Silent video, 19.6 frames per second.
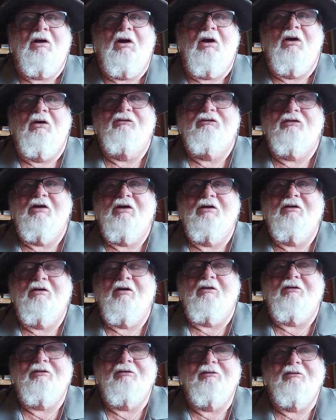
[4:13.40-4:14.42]
Hopefully
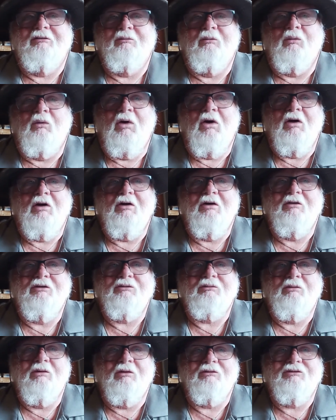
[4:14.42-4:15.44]
the
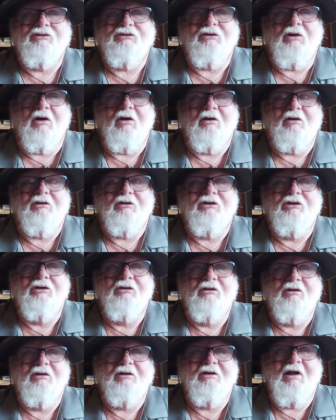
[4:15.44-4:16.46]
waters will start
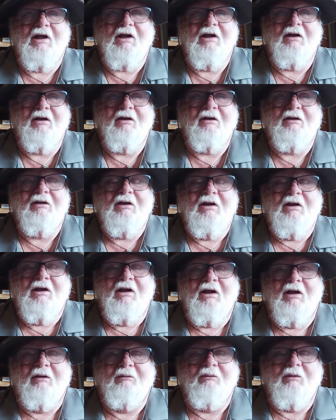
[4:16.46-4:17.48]
cooling down
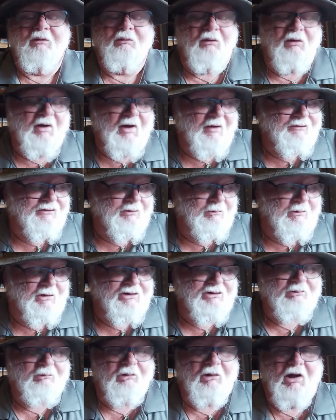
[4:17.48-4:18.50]
and we won't have so
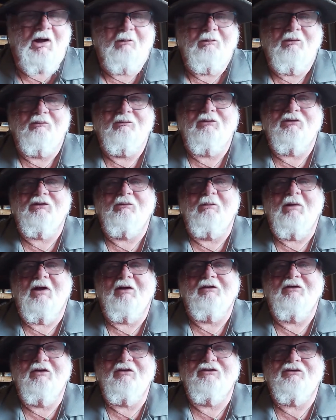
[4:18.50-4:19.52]
much problems
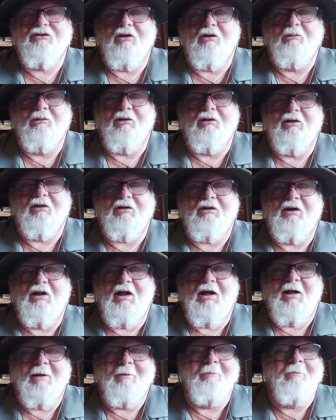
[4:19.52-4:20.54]
about this
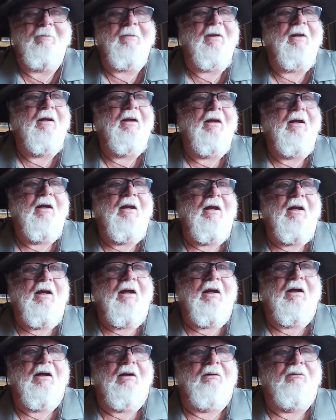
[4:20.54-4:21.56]
thermocline.
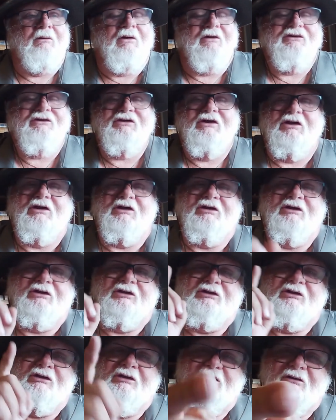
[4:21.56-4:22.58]
And I want to see
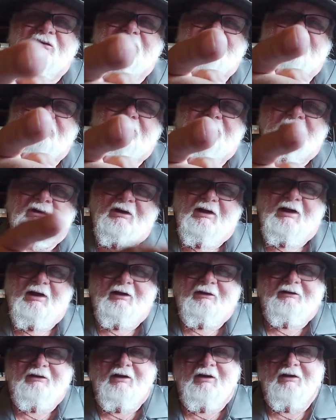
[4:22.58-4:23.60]
you
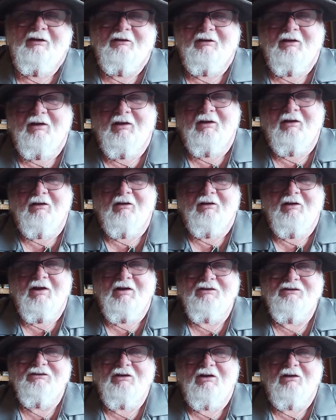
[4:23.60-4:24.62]
out there at our
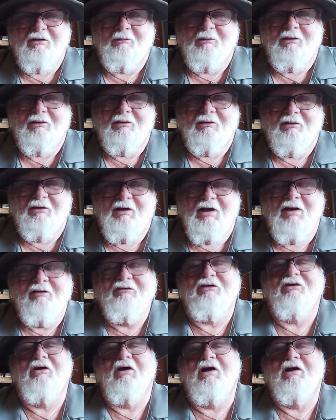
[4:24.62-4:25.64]
next tournament. Have
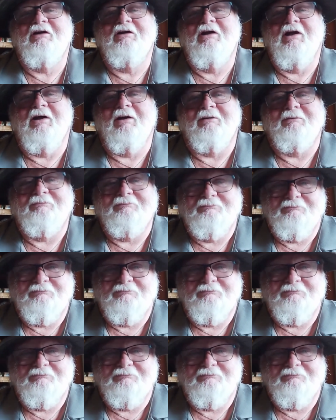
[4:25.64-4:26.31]
a great day.